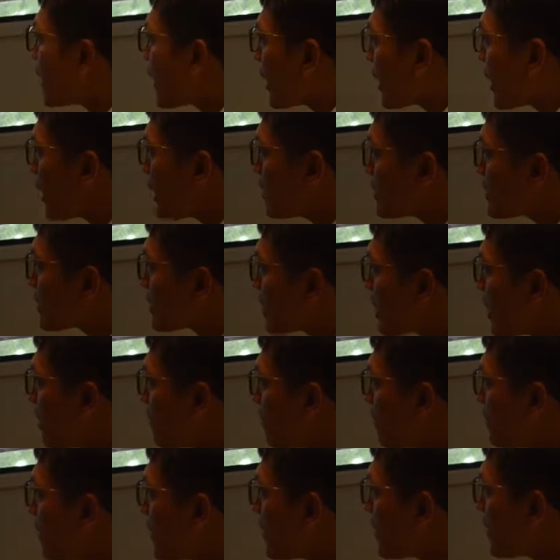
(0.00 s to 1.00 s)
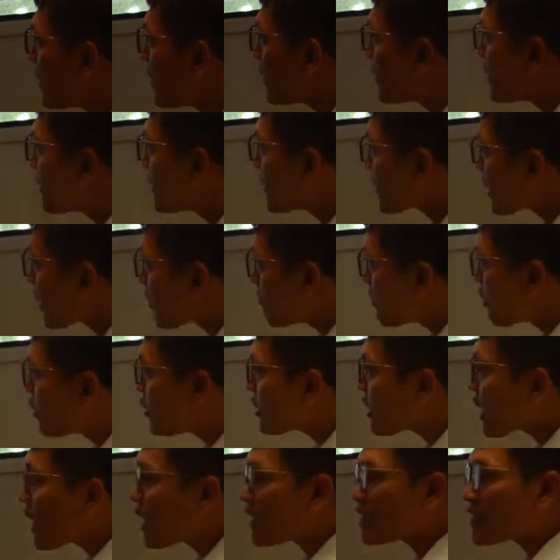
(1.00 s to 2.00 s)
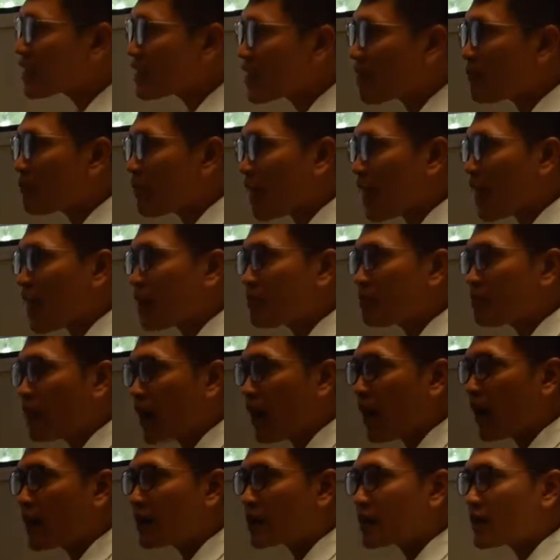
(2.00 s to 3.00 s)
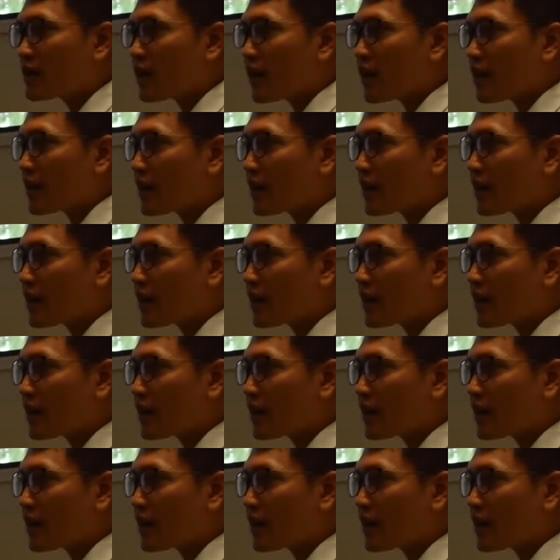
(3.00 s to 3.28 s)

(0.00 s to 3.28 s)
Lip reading: And the communicate and apply part